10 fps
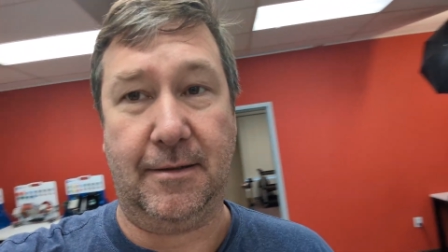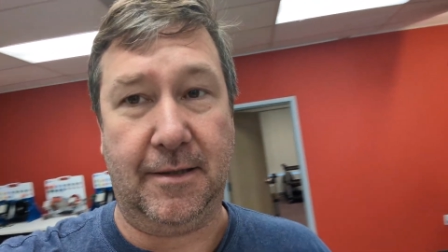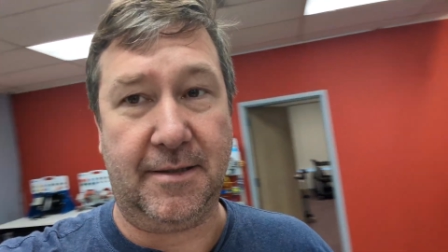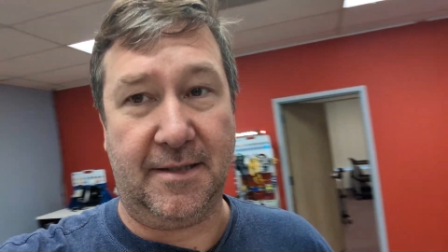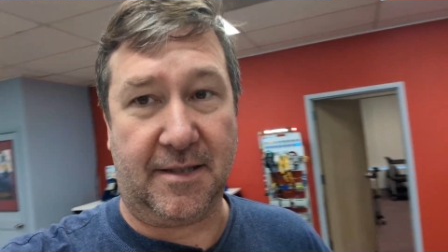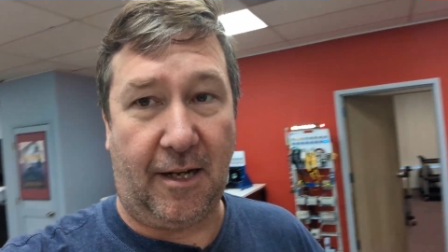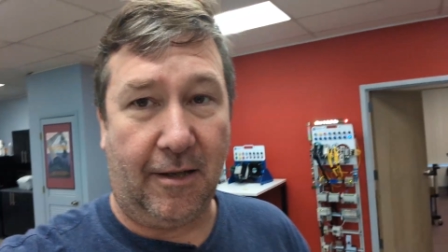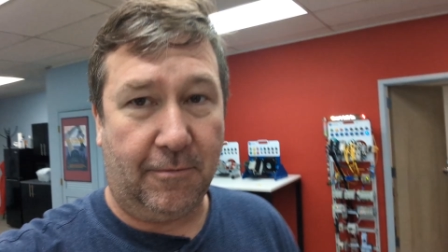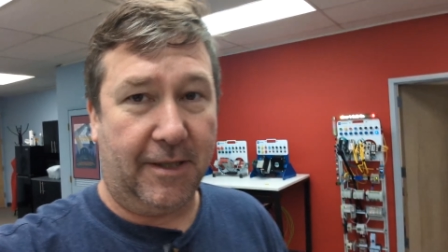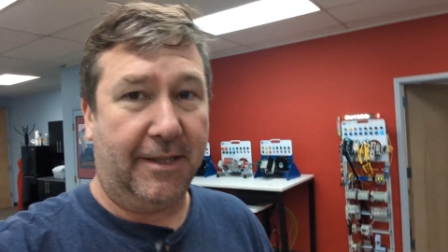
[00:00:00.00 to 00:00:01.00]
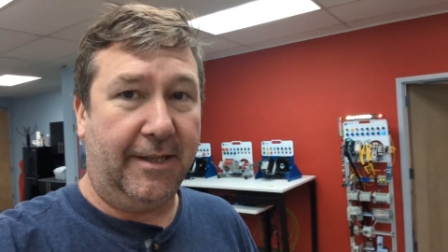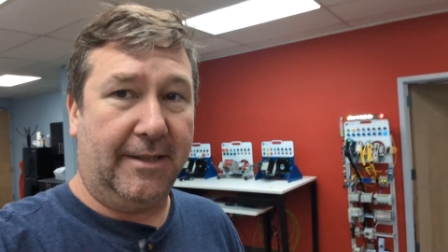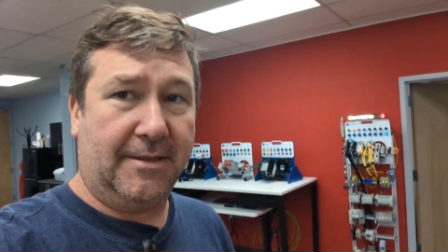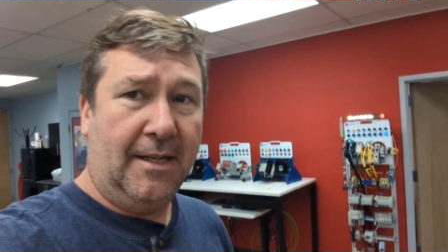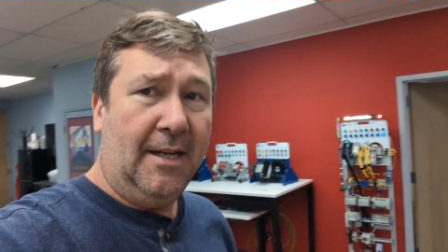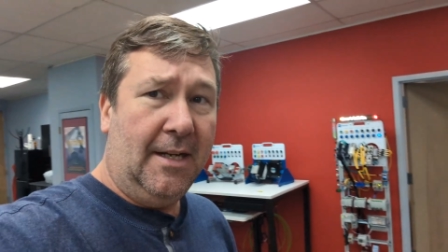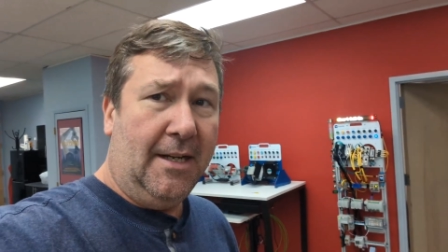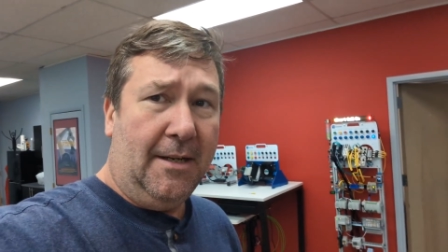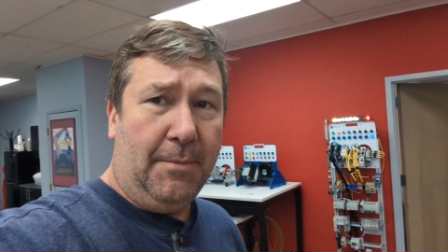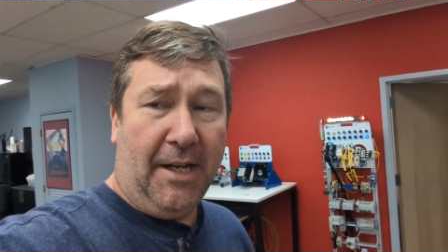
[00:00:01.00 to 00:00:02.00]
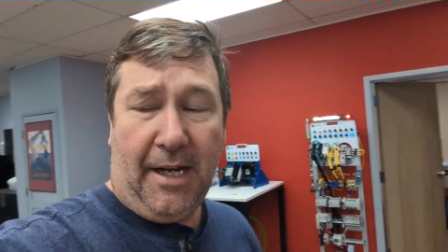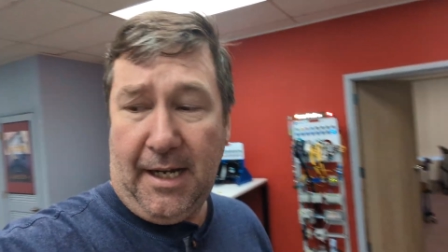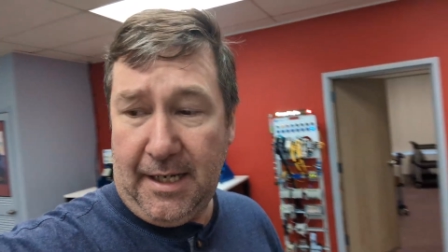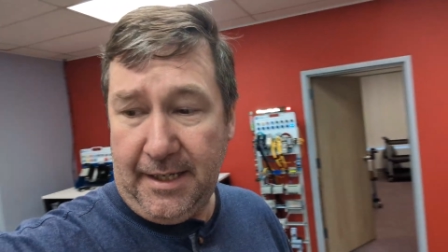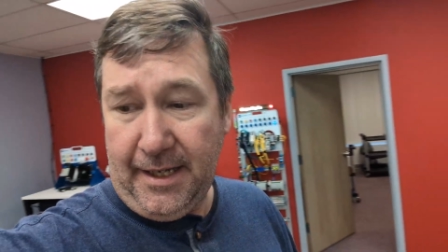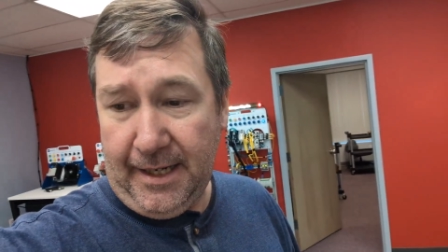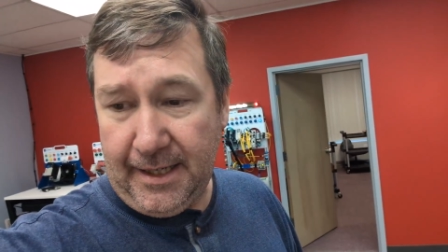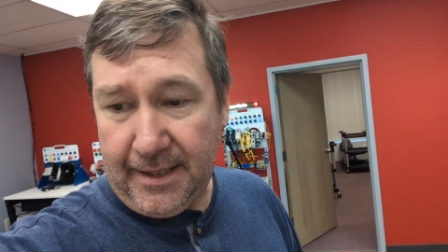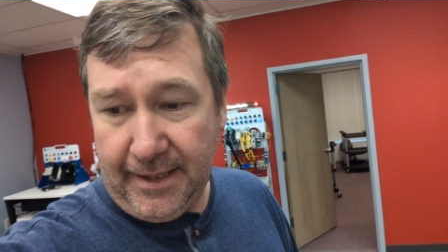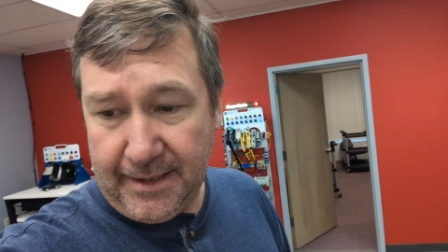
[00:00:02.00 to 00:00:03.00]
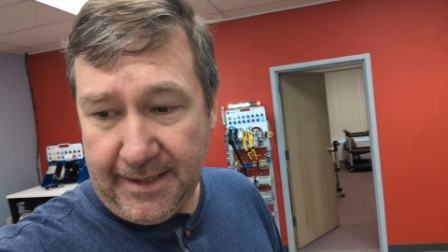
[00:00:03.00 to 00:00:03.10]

So let's just call it what it is. But uh, yeah, yeah.